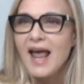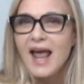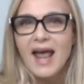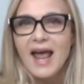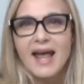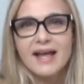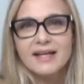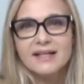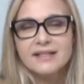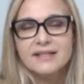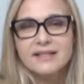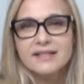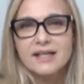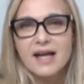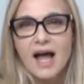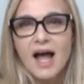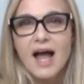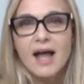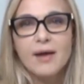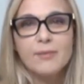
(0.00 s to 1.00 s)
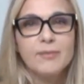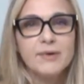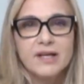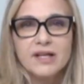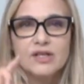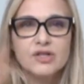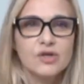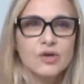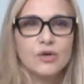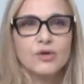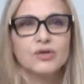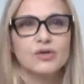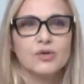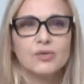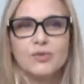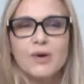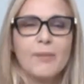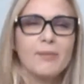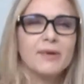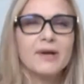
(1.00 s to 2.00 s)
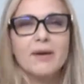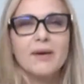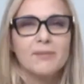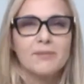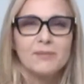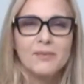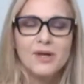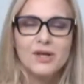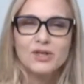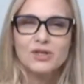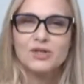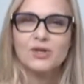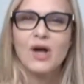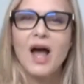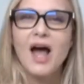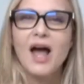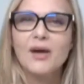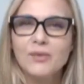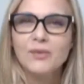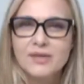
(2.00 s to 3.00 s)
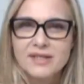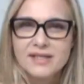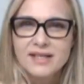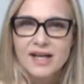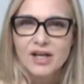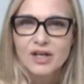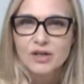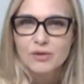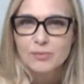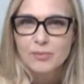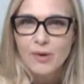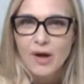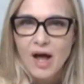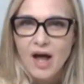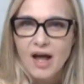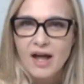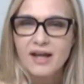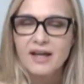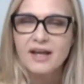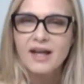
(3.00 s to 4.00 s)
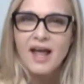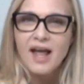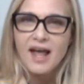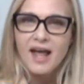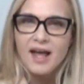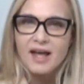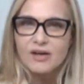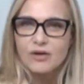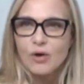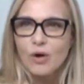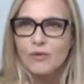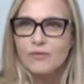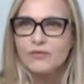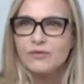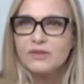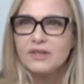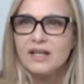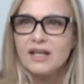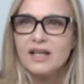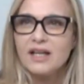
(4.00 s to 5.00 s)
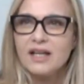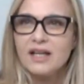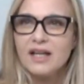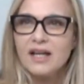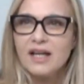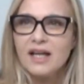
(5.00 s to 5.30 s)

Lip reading: And I'm being told to wrap it up. So I will say goodbye, and hopefully